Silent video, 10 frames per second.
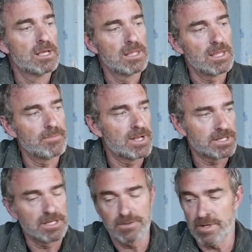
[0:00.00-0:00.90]
They match
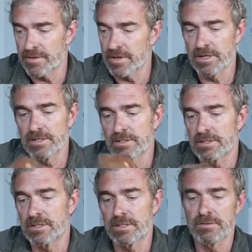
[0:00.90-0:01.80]
each one of those,
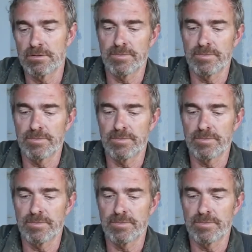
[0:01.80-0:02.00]
and they're all